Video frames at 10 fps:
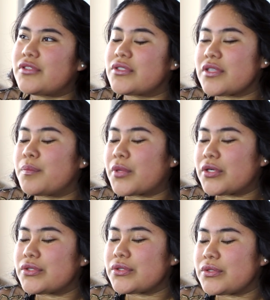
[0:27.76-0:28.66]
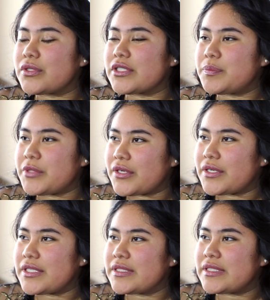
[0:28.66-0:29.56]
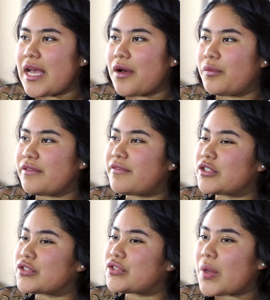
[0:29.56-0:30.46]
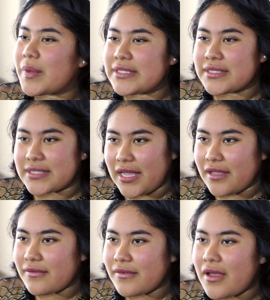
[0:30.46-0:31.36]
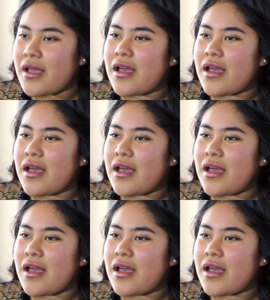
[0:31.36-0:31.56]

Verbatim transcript: after some personal experience that we felt so unsafe,